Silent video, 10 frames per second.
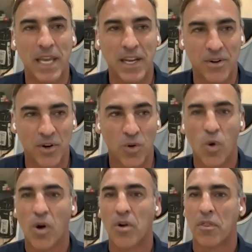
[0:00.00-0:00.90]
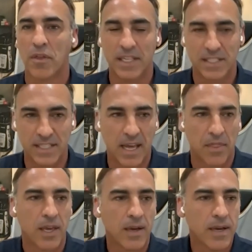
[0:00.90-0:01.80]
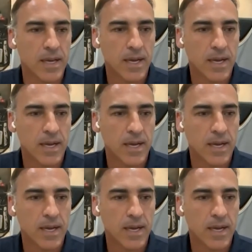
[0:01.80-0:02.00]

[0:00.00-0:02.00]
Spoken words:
being, or your worth is nothing.